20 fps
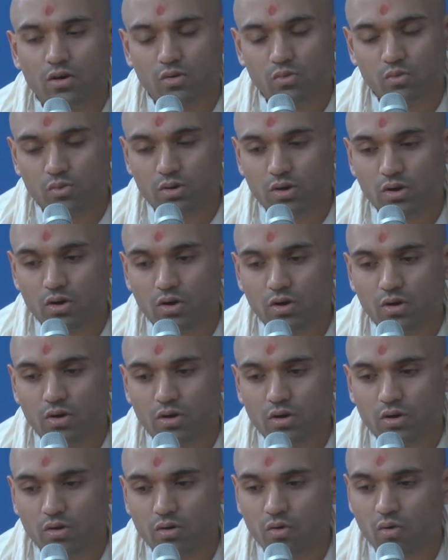we are
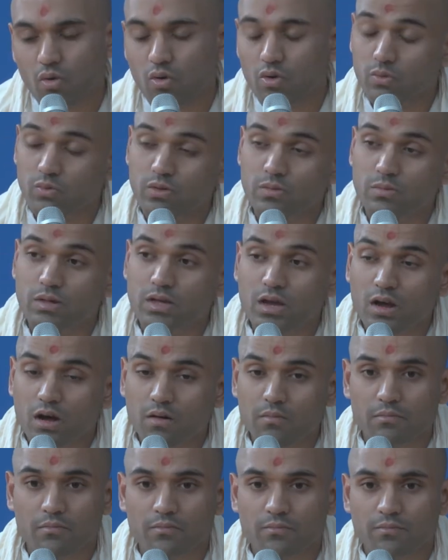or we
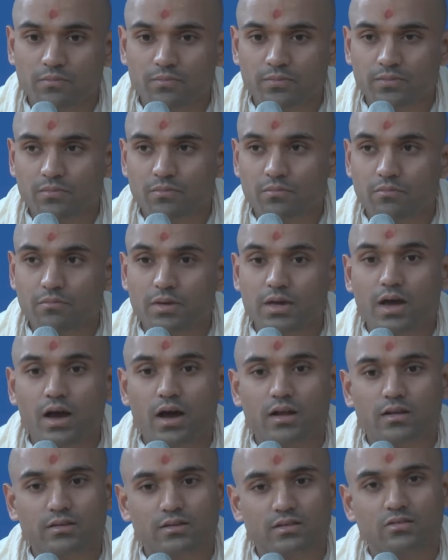become
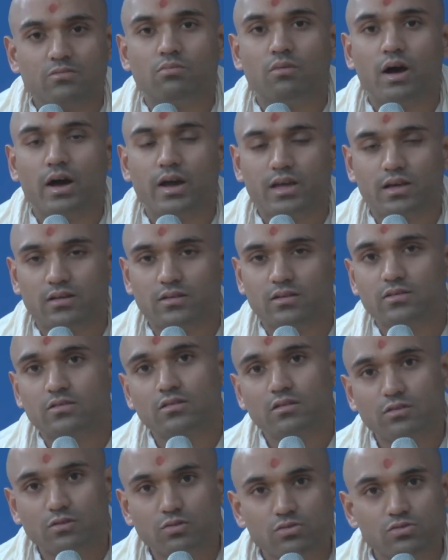beyond this Maya, this
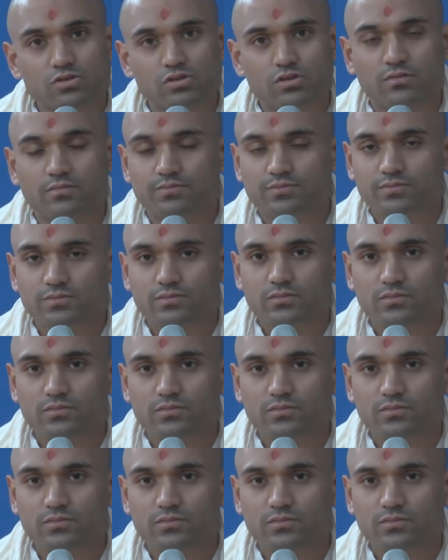illusion,